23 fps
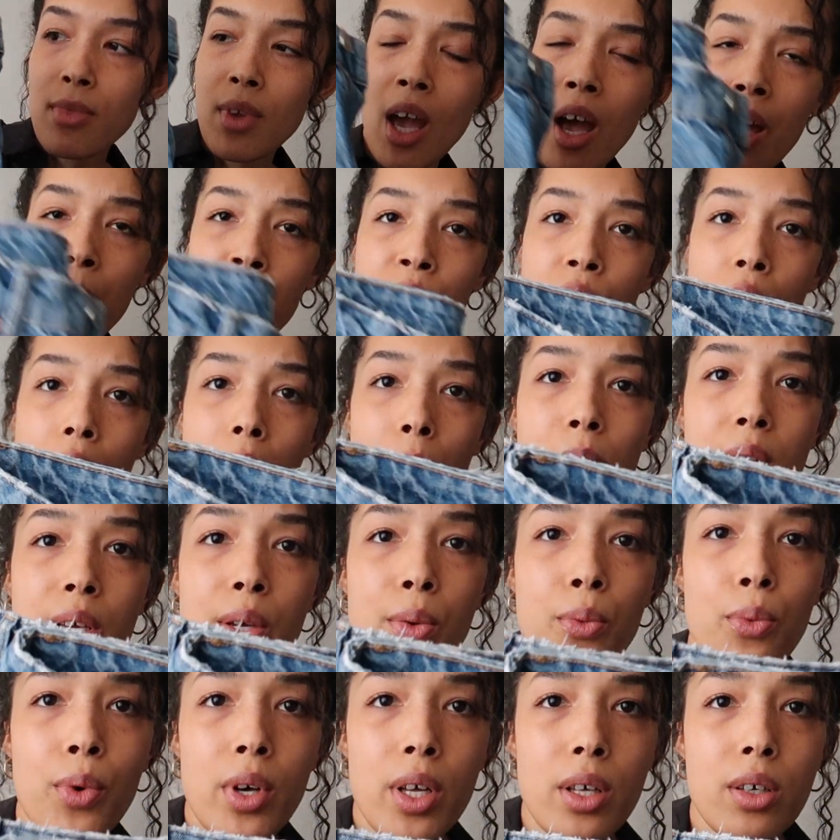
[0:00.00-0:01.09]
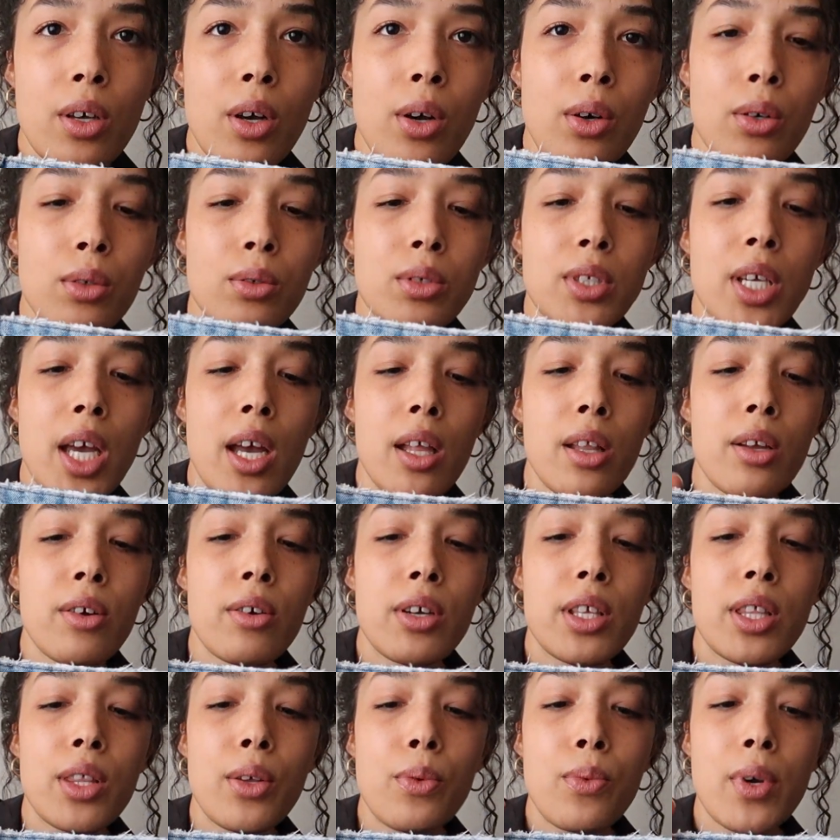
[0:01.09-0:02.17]
I probably will go tailor
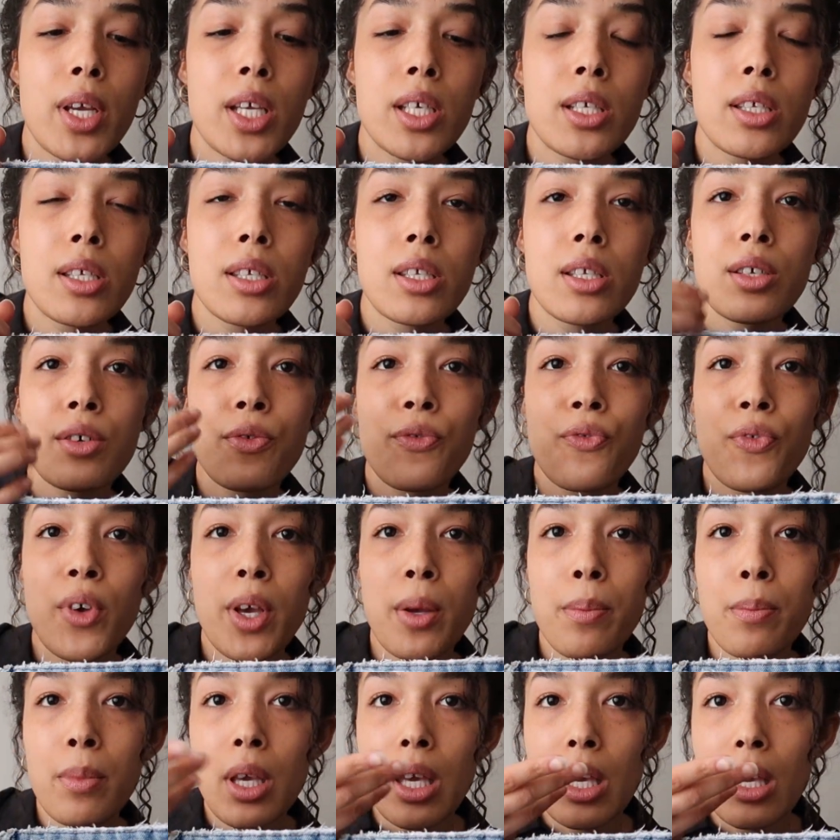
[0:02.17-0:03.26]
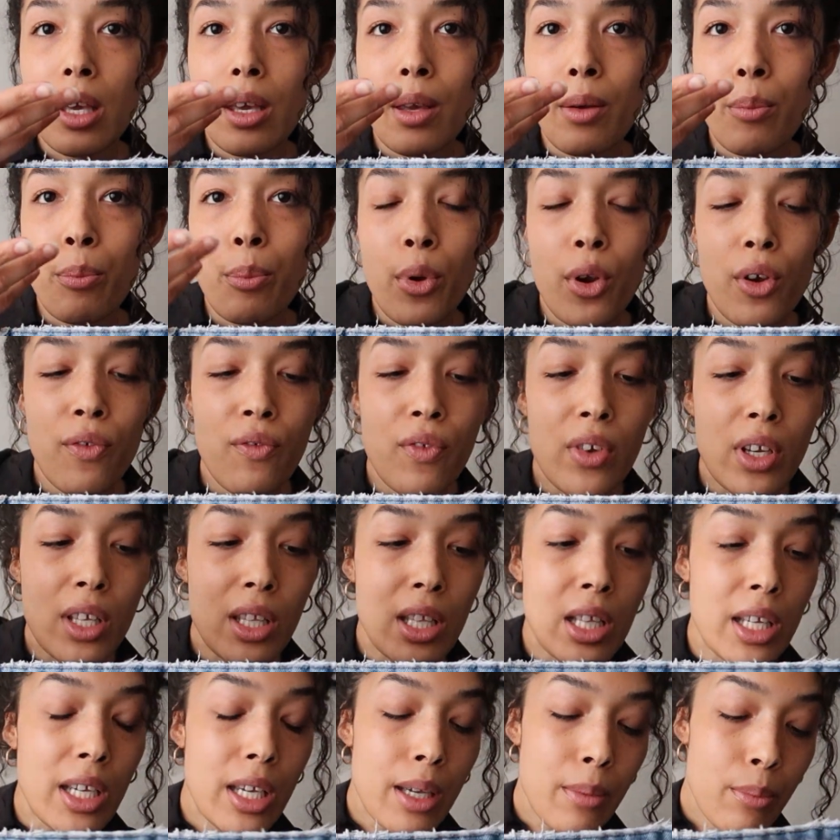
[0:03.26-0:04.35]
in the waist to fit me
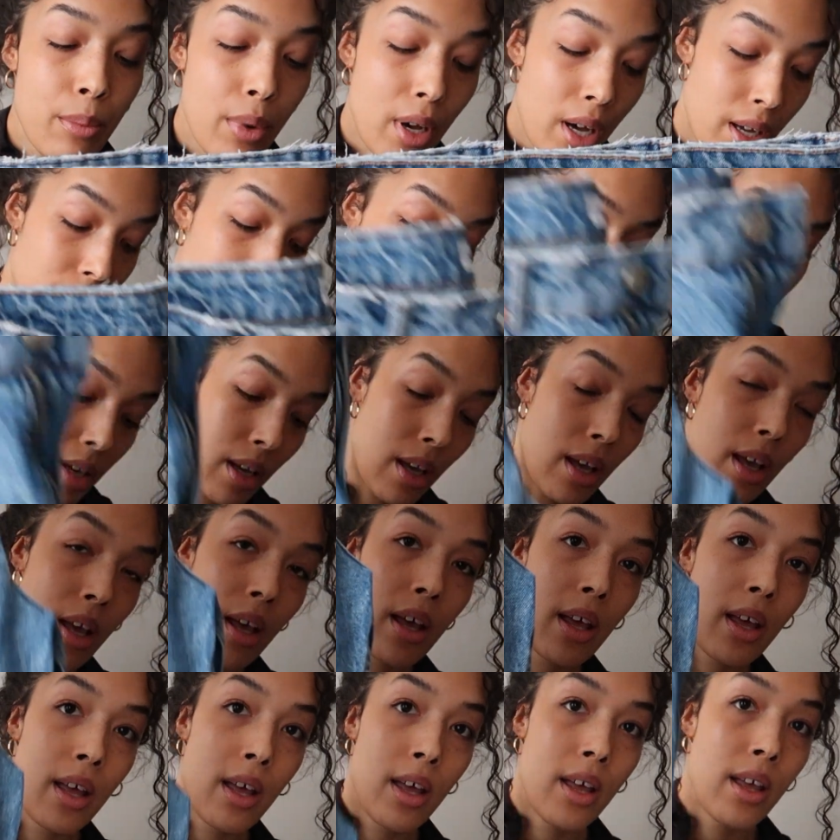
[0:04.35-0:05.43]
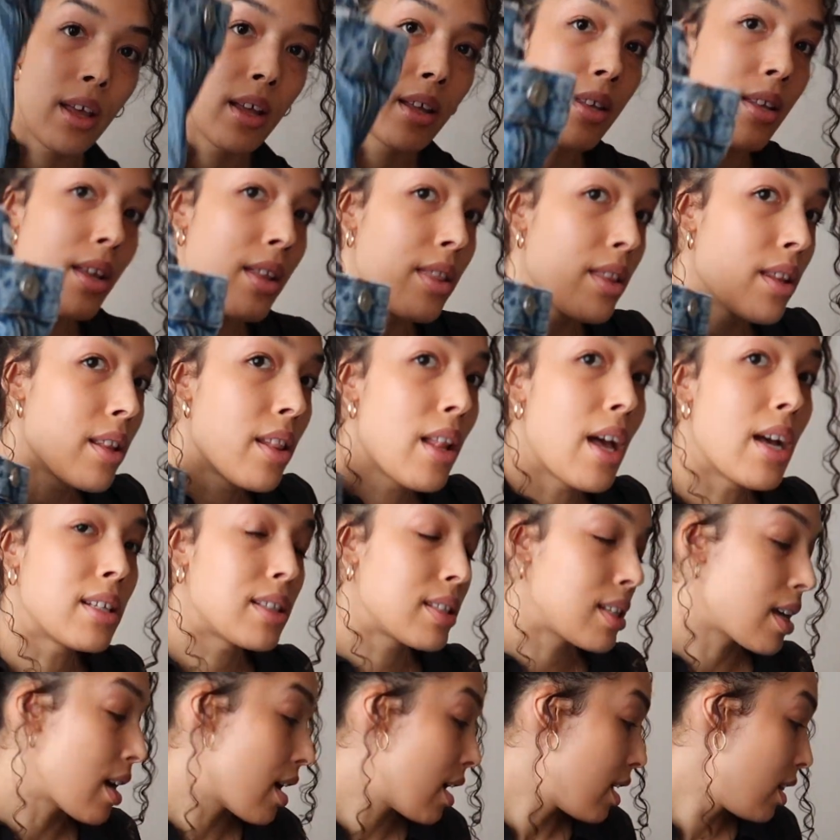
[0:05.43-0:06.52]
perfectly, but nonetheless,
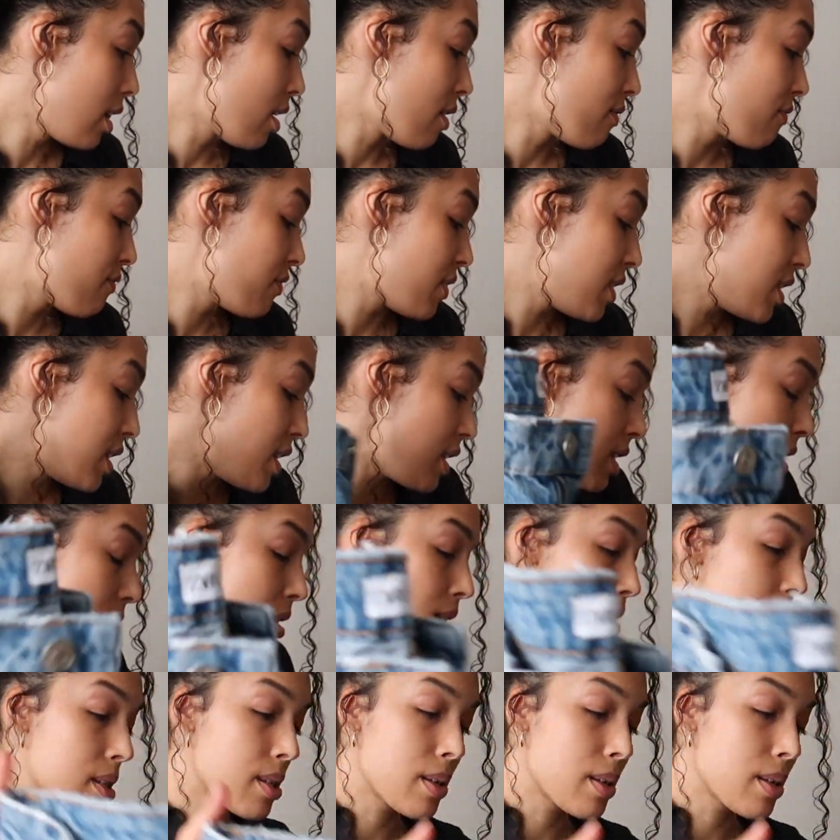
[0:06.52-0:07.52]
I love these.